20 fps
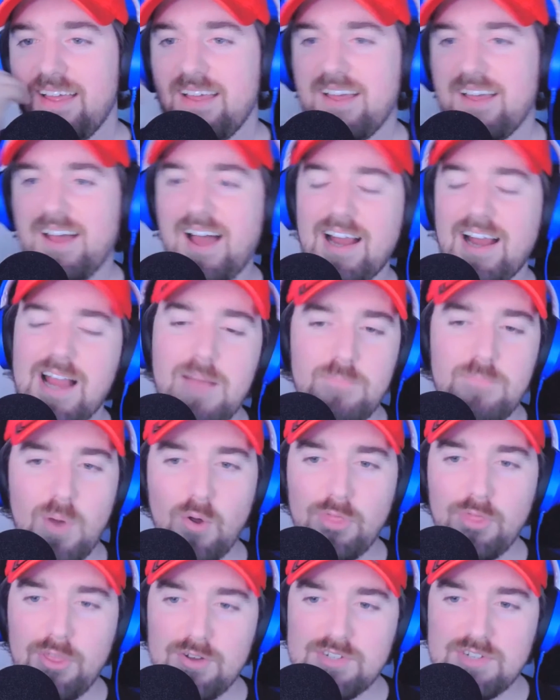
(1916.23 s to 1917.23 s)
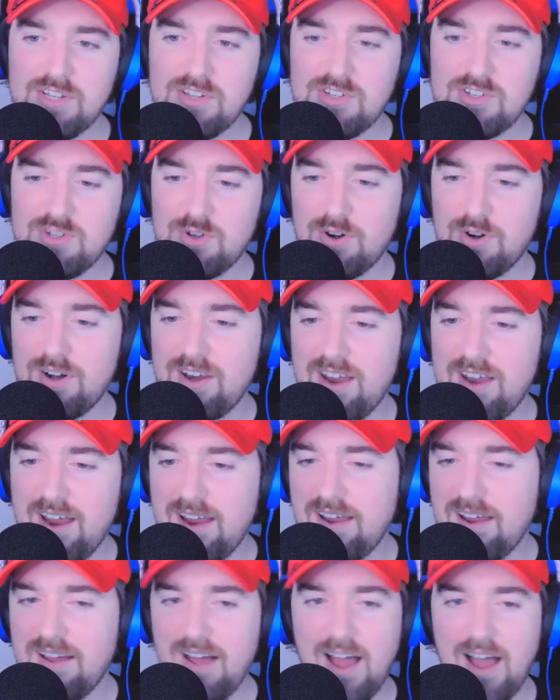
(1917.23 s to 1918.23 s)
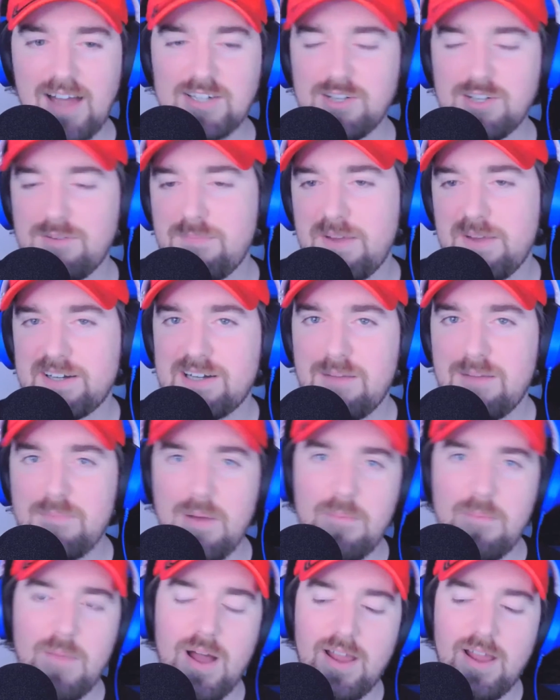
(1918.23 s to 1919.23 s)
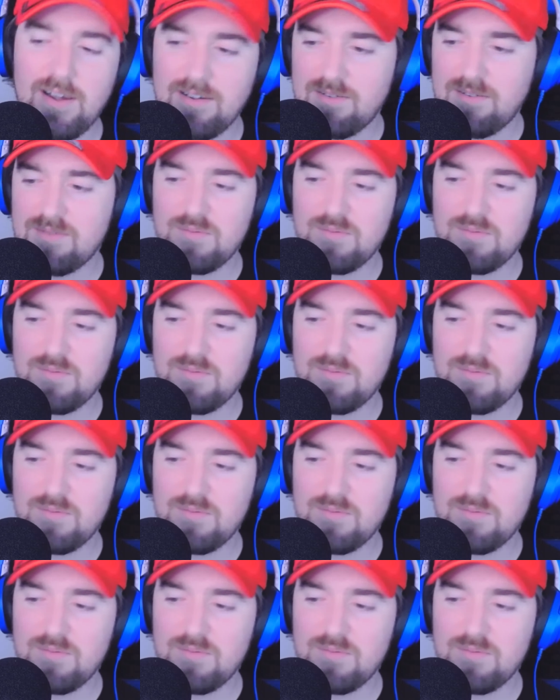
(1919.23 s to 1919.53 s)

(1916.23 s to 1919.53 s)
I got both those at the store today. I couldn't make up my mind.